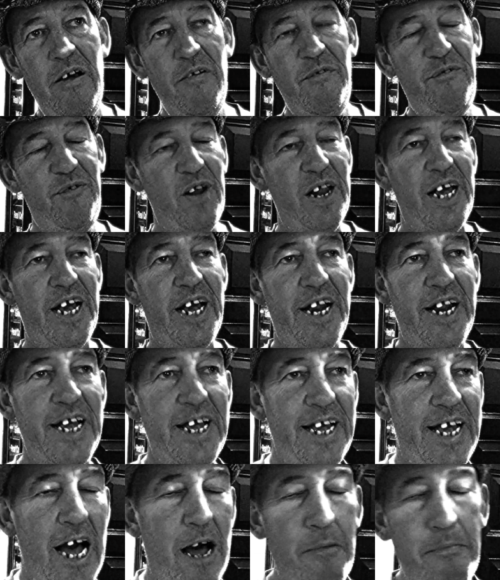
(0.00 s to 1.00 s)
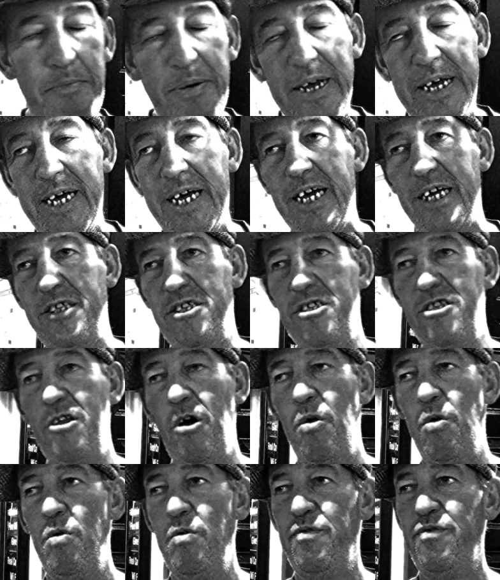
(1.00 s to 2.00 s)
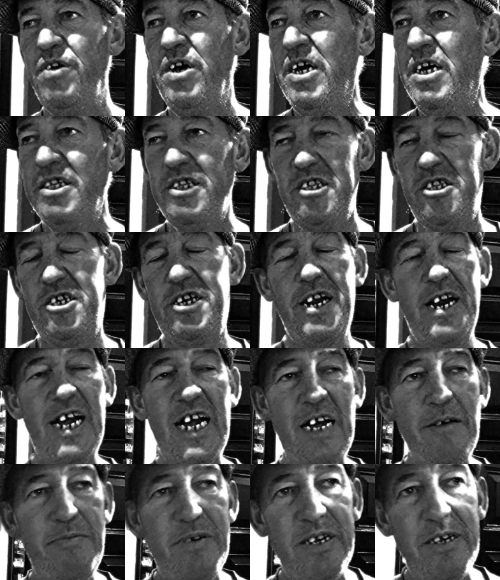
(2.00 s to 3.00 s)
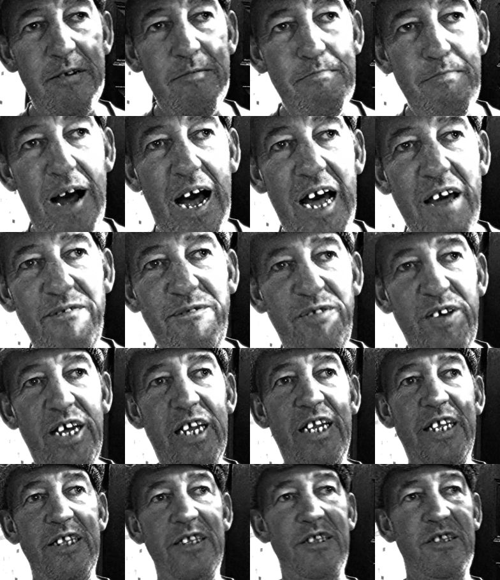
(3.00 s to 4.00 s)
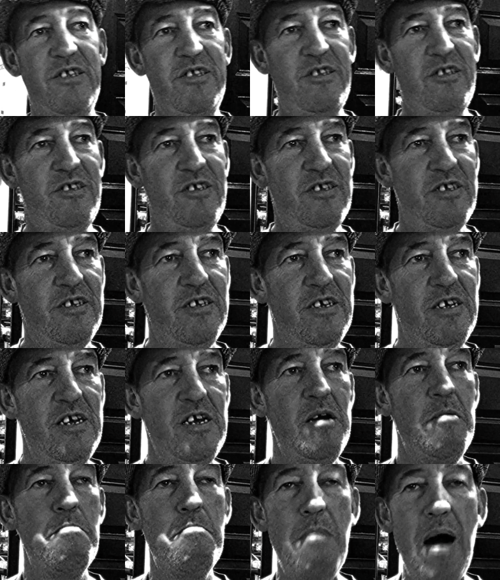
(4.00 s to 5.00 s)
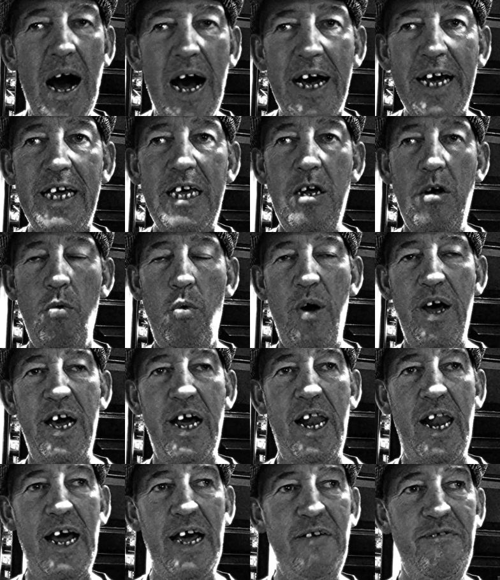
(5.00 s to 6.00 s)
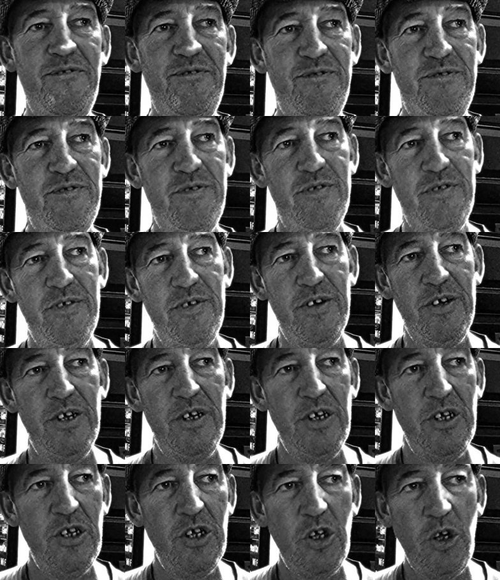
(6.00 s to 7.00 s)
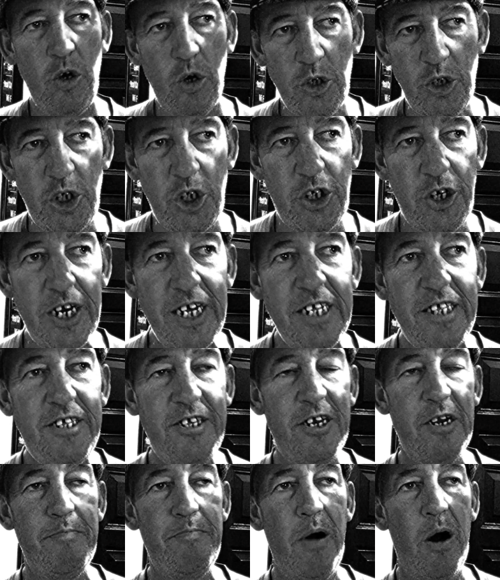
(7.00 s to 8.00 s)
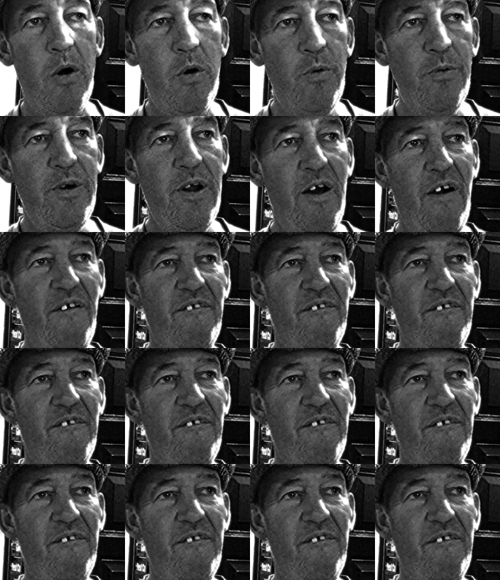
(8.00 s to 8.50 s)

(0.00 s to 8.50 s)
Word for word: flickering camping gas stove describing my feelings, my way of life, cut straight to the bone